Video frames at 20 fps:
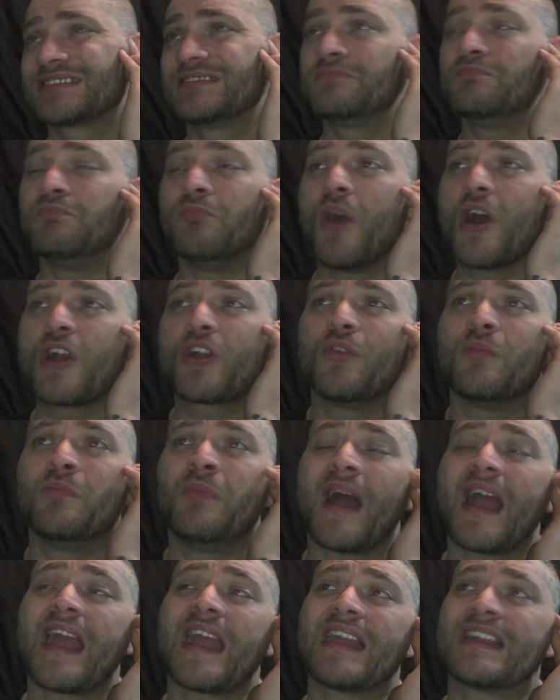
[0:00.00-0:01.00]
Michael
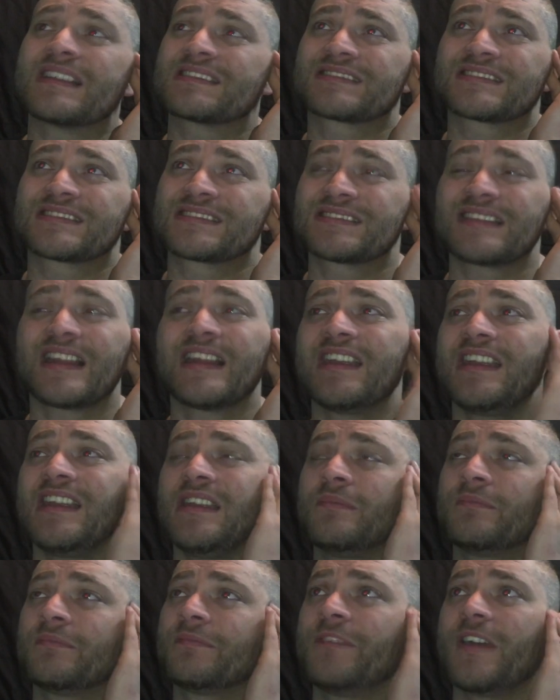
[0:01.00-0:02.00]
Bay, it's the
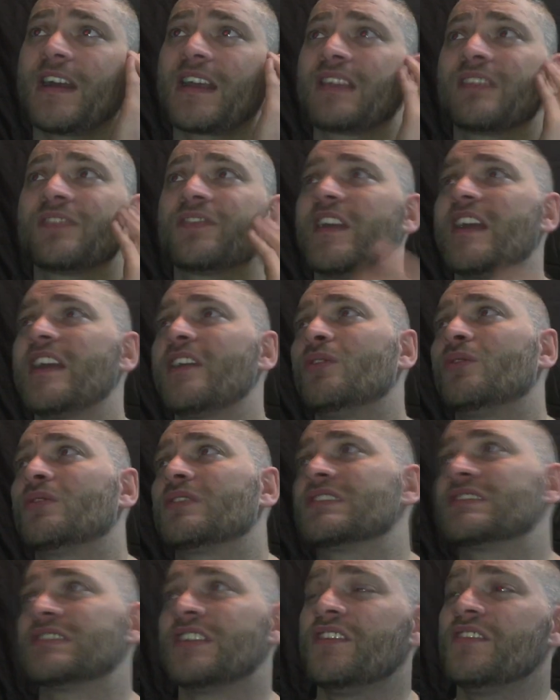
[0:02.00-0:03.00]
same fucking thing all
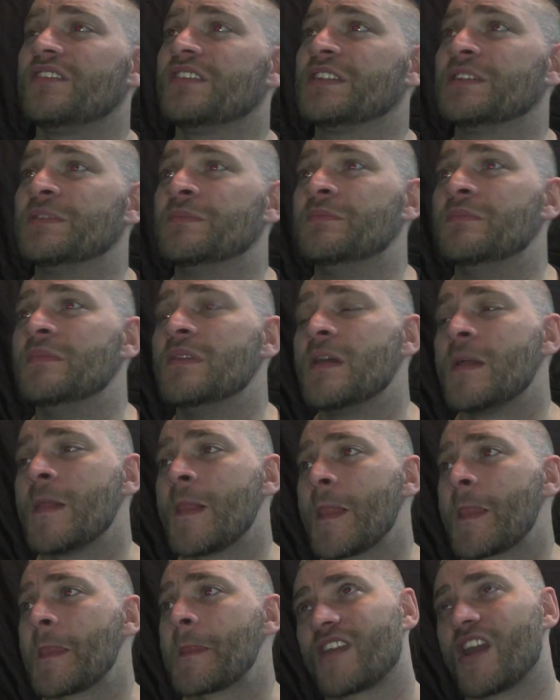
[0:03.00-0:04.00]
the time.
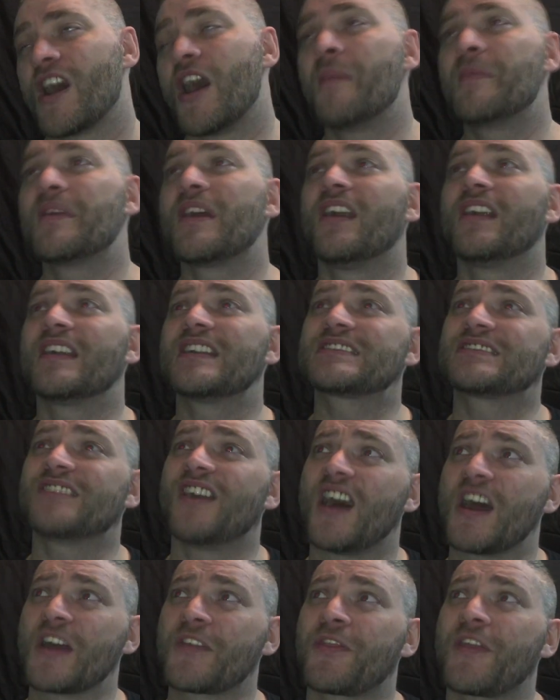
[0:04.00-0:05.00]
I'll be honest,
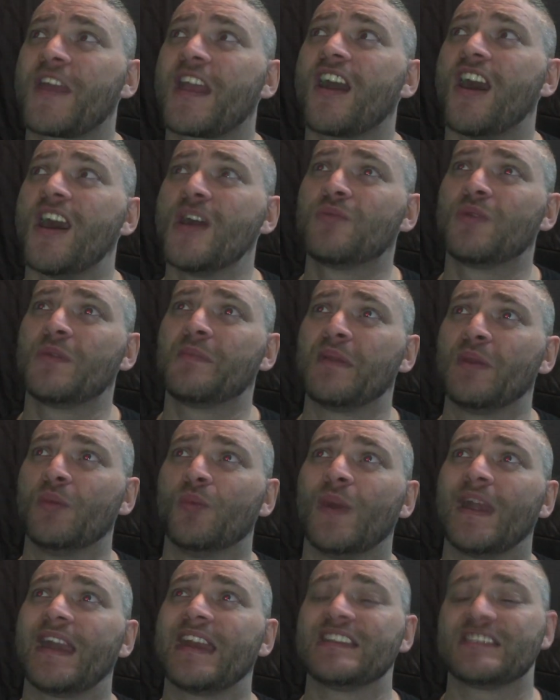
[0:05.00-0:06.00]
like, I think I would be
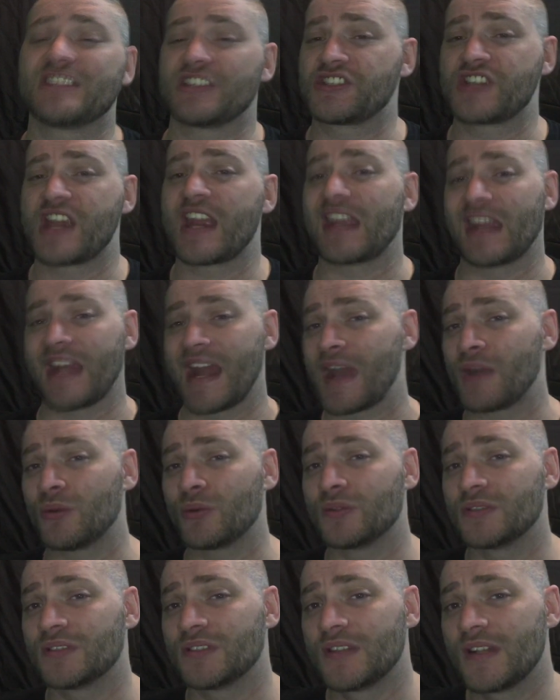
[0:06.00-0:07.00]
willing to check it out.